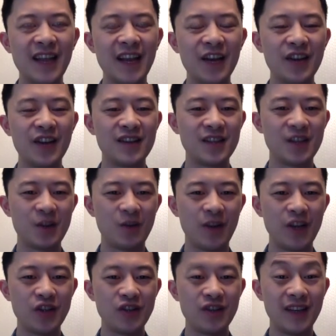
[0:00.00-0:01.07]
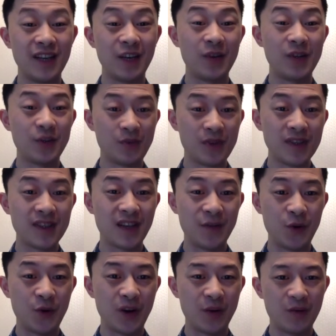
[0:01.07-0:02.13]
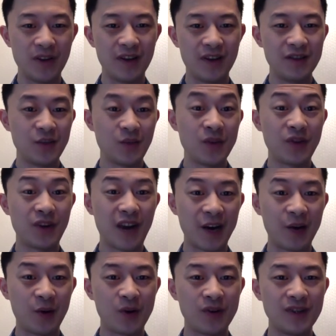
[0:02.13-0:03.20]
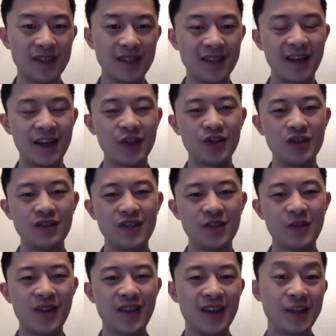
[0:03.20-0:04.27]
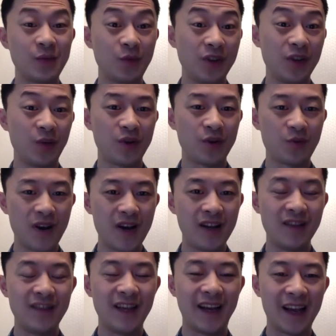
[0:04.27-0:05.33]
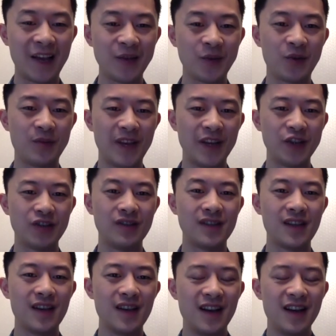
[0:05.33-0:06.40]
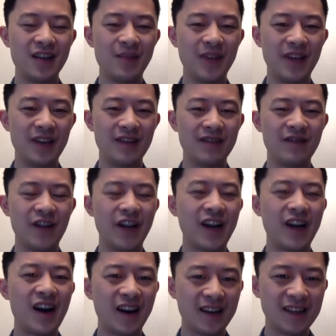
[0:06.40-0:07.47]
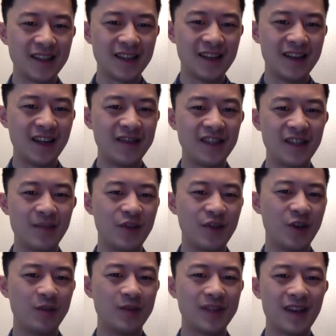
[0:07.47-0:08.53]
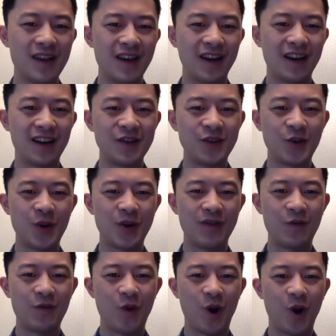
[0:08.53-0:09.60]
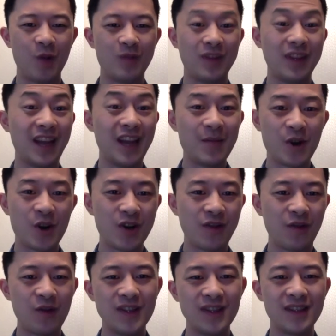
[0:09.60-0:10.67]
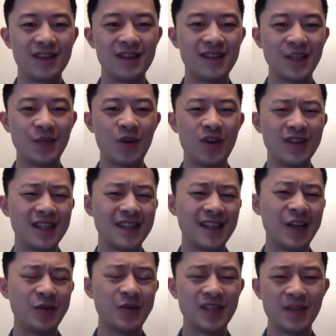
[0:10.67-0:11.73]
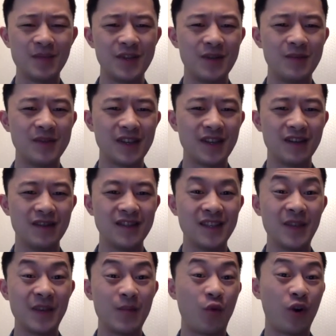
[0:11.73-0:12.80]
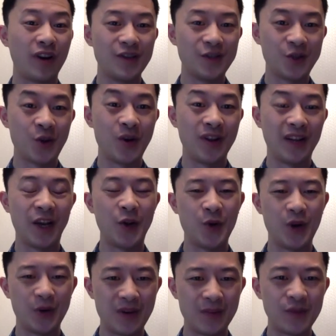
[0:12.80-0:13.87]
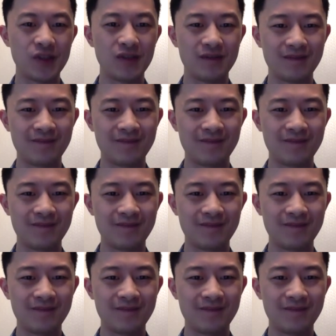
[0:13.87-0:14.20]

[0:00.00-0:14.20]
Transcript: into consideration the increased risk of uterine windows with their higher order C-section. So I think it's really worthwhile if they counsel their patients to be very cognizant of symptoms concerning for labor, for instance, as well as the signs or symptoms of something more concerning like a uterine rupture.